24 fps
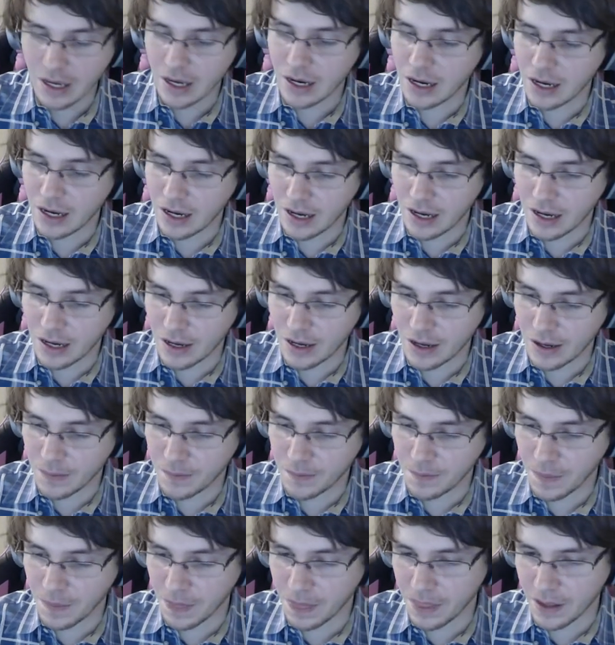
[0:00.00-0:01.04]

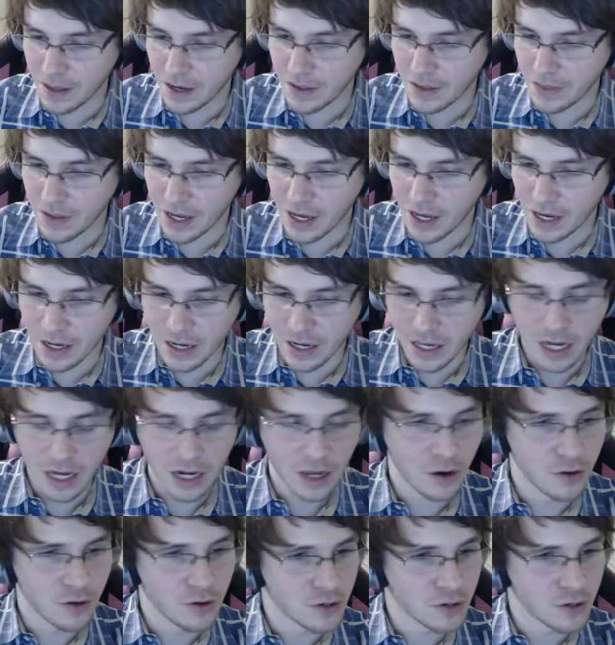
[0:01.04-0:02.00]
um, and then kind of go